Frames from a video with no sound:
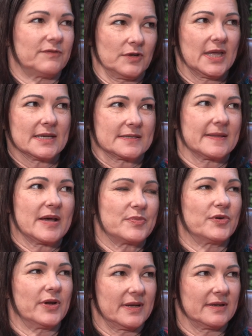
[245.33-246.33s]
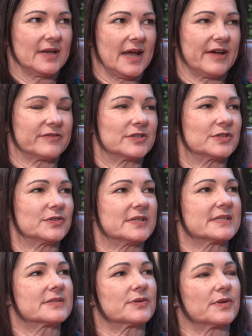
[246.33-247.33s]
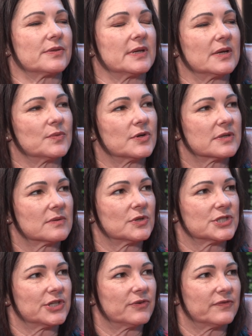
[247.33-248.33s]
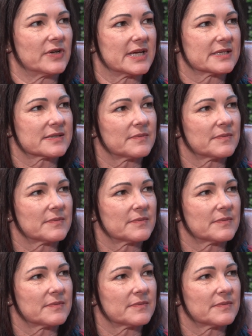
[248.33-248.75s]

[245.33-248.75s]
if you get to that point and you have to do this sort of thing, what do you advise?